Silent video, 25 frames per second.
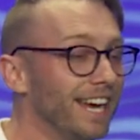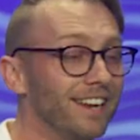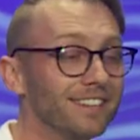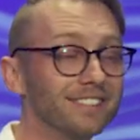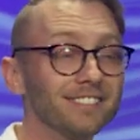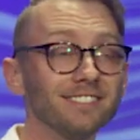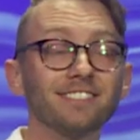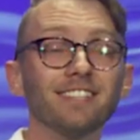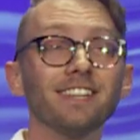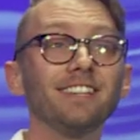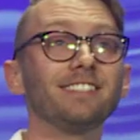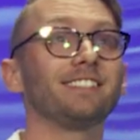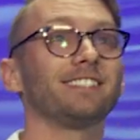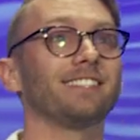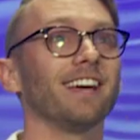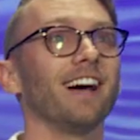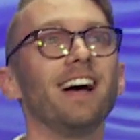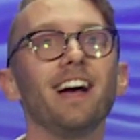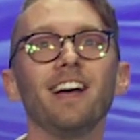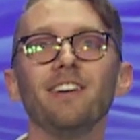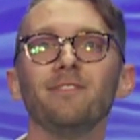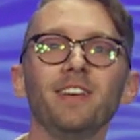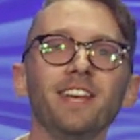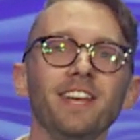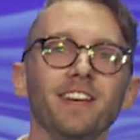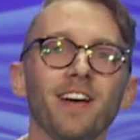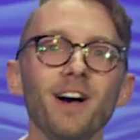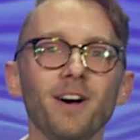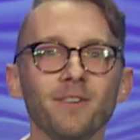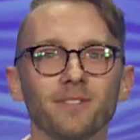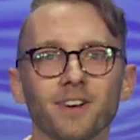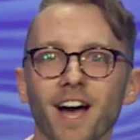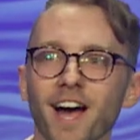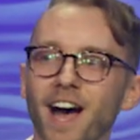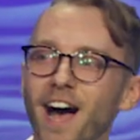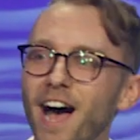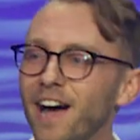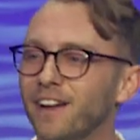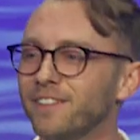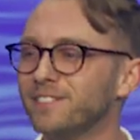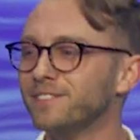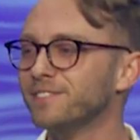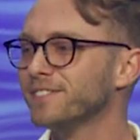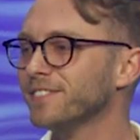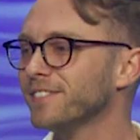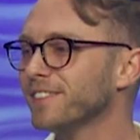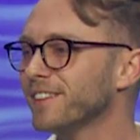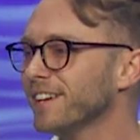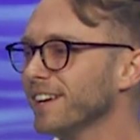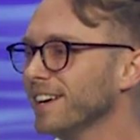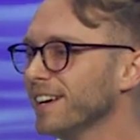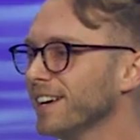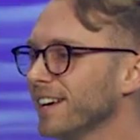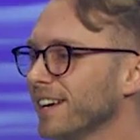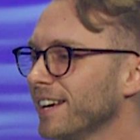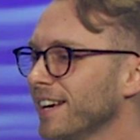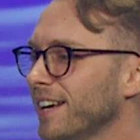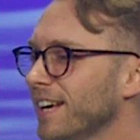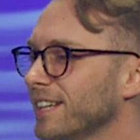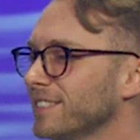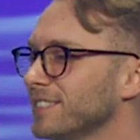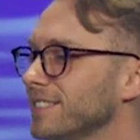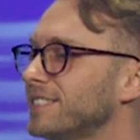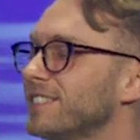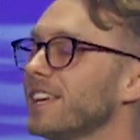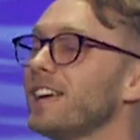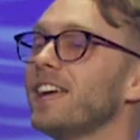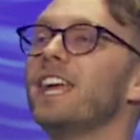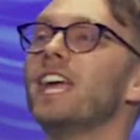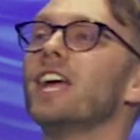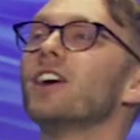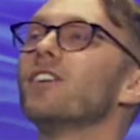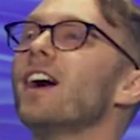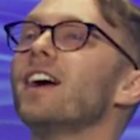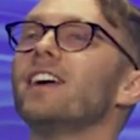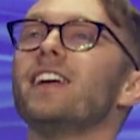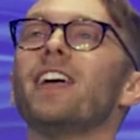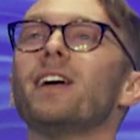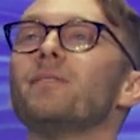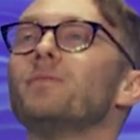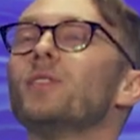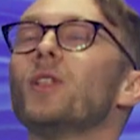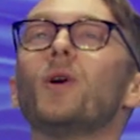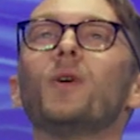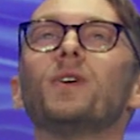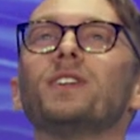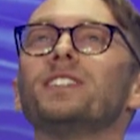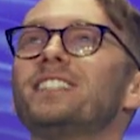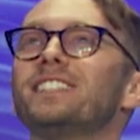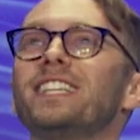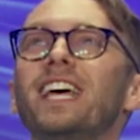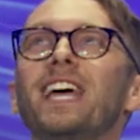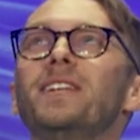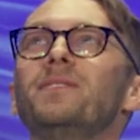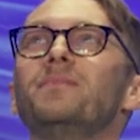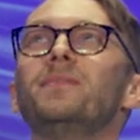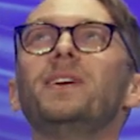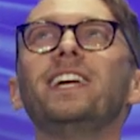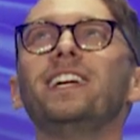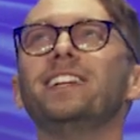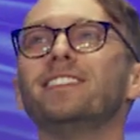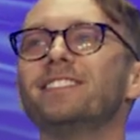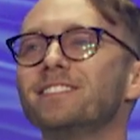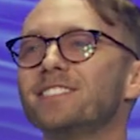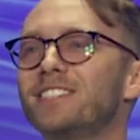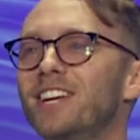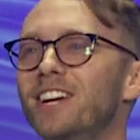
he doesn't say, Sign me up, God. He doesn't say, Here I am, Lord, send me.